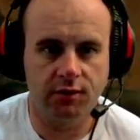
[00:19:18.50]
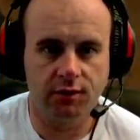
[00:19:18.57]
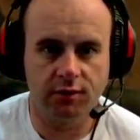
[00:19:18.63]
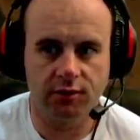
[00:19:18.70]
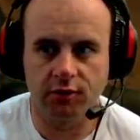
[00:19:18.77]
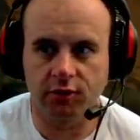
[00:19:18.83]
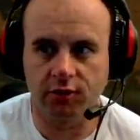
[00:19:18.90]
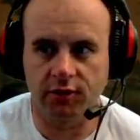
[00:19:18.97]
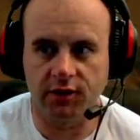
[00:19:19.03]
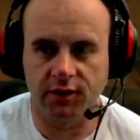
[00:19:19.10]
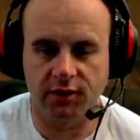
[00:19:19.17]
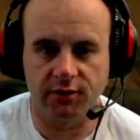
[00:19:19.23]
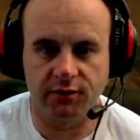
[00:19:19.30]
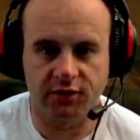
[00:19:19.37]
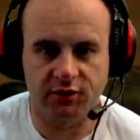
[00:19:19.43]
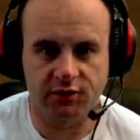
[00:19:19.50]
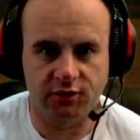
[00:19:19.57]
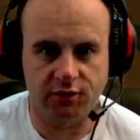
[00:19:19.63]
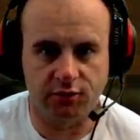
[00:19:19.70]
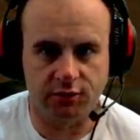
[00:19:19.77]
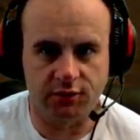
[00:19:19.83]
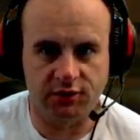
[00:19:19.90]
Look around, make sure
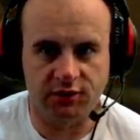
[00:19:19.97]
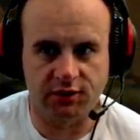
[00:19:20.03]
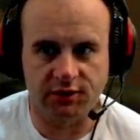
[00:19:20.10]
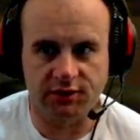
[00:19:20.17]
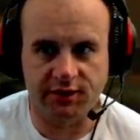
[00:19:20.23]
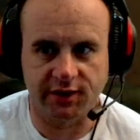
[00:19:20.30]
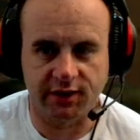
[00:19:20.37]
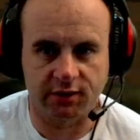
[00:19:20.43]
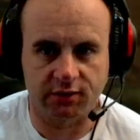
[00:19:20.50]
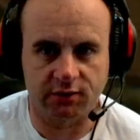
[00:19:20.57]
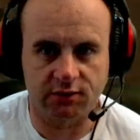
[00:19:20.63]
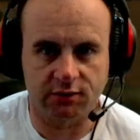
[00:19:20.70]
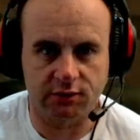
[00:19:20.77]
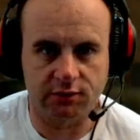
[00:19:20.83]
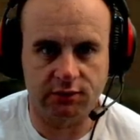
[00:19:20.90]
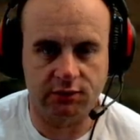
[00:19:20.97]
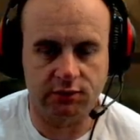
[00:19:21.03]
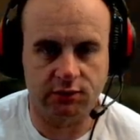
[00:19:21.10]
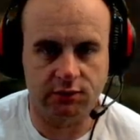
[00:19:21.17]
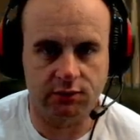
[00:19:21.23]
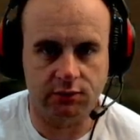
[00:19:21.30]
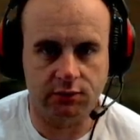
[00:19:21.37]
nobody's gonna attack
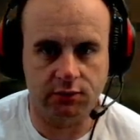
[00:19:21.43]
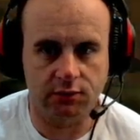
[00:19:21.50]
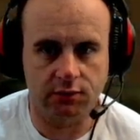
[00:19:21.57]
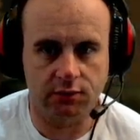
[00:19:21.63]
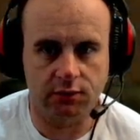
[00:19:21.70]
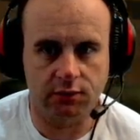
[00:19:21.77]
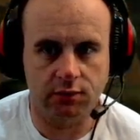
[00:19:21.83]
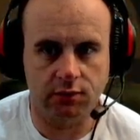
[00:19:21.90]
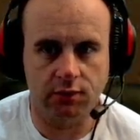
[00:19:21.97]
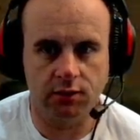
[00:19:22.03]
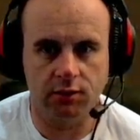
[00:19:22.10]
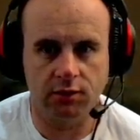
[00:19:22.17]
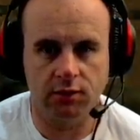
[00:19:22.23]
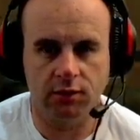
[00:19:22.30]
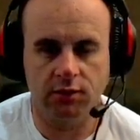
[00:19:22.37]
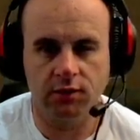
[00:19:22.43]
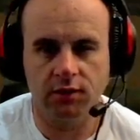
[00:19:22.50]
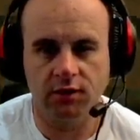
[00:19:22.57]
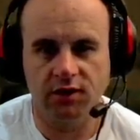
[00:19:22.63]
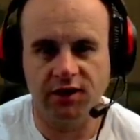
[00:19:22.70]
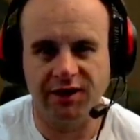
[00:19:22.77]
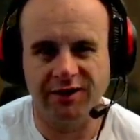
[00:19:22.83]
us.
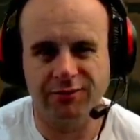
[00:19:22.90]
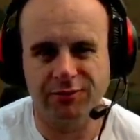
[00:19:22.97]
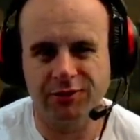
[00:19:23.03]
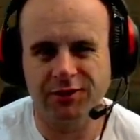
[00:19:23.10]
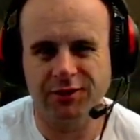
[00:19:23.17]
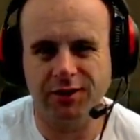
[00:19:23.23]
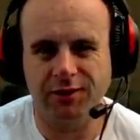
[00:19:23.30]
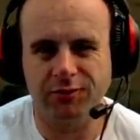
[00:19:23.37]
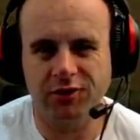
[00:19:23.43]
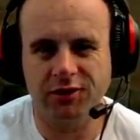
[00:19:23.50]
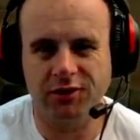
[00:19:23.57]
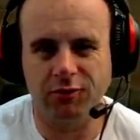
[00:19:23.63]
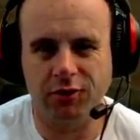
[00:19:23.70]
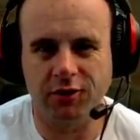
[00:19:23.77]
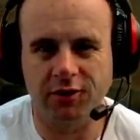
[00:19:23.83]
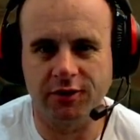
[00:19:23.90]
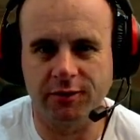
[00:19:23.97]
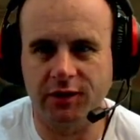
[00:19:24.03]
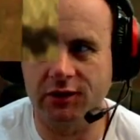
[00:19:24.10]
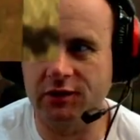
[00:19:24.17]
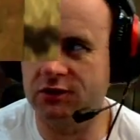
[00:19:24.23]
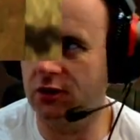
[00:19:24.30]
And I'm really wondering
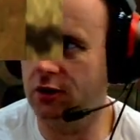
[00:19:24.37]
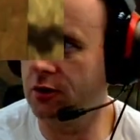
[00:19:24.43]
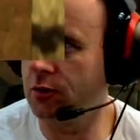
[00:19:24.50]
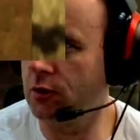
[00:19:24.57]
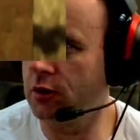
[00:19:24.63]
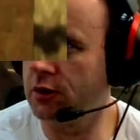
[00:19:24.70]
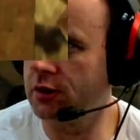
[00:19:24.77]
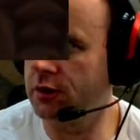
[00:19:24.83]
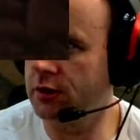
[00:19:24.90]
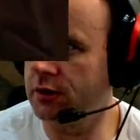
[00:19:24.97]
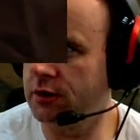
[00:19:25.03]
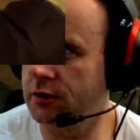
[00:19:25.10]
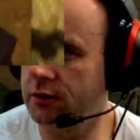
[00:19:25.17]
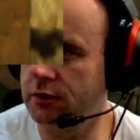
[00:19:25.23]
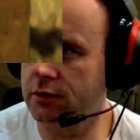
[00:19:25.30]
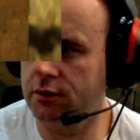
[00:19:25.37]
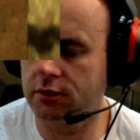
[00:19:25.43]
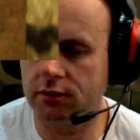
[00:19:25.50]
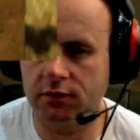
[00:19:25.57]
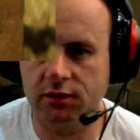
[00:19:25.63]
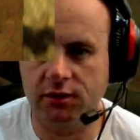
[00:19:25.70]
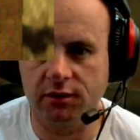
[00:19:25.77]
about this artwork here.
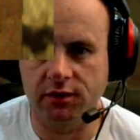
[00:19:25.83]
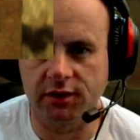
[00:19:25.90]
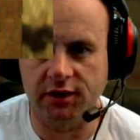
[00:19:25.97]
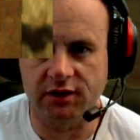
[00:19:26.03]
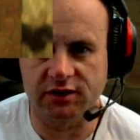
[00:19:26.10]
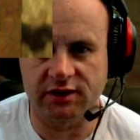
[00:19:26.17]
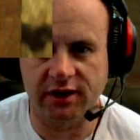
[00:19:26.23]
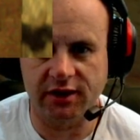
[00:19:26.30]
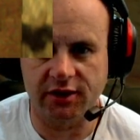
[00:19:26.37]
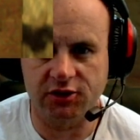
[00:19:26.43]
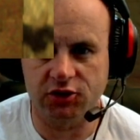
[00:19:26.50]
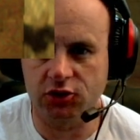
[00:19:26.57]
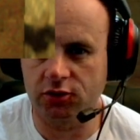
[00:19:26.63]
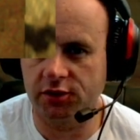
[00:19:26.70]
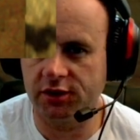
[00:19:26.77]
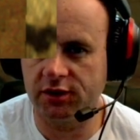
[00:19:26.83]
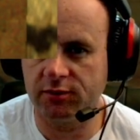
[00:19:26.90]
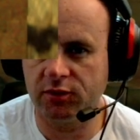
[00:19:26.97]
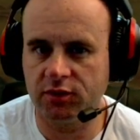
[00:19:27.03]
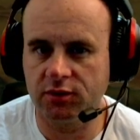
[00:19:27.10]
Like, is that a Trebe?